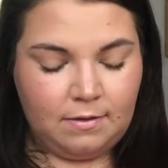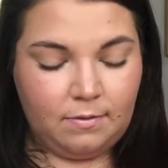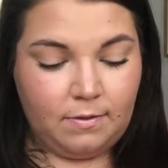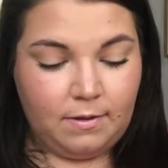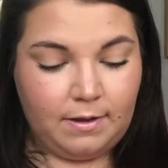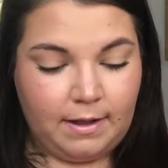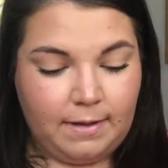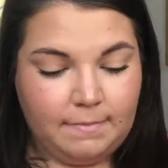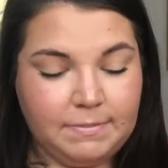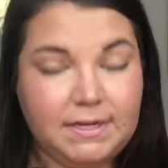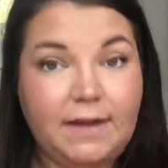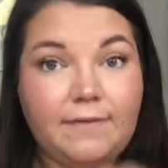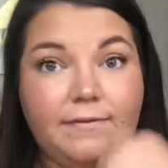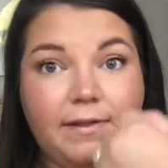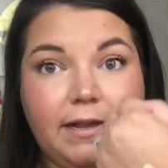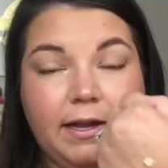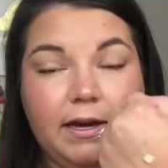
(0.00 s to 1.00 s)
Well, I'm
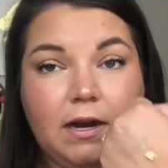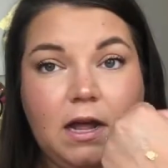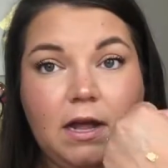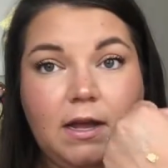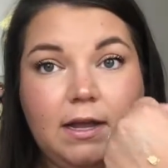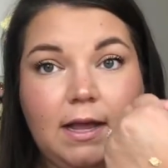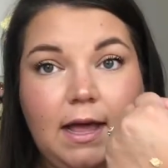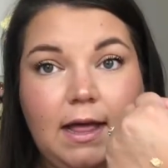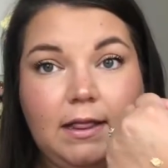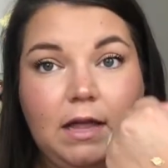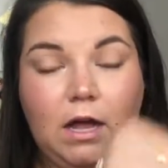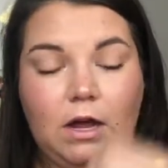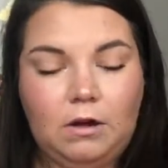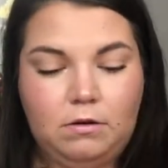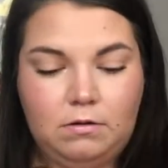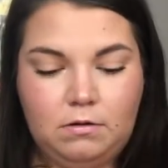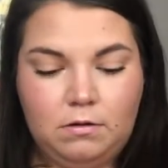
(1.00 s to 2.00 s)
definitely not
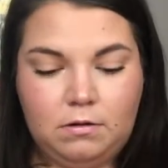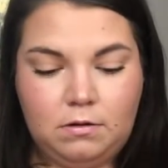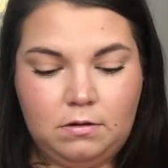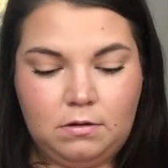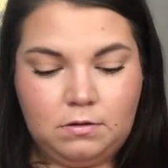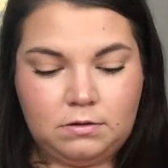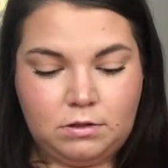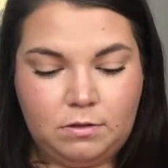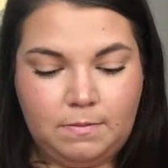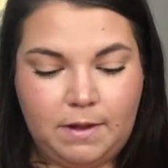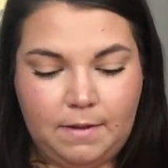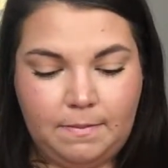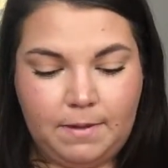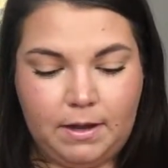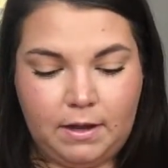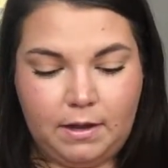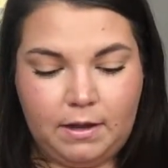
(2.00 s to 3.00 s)
yellow, so
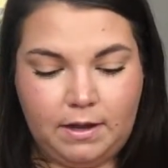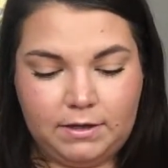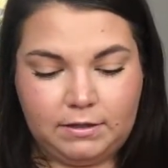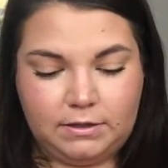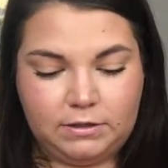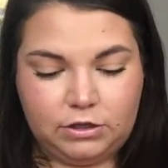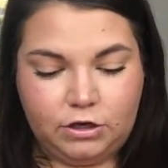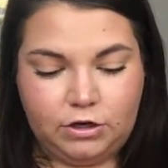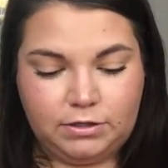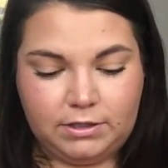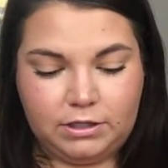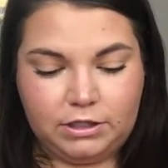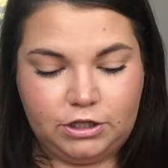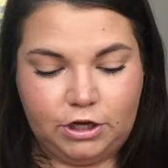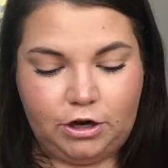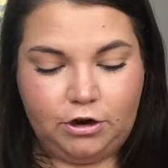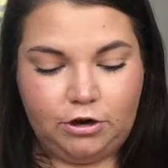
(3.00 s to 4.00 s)
maybe it turns
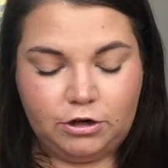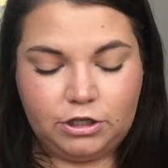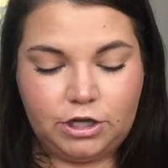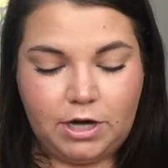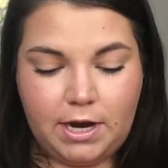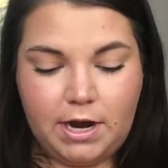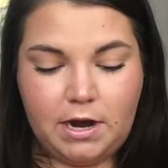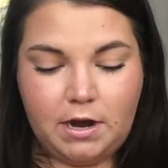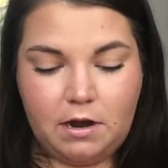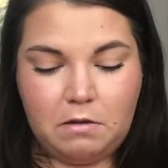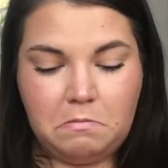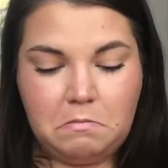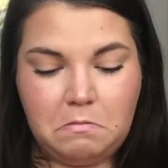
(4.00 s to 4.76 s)
into your shade.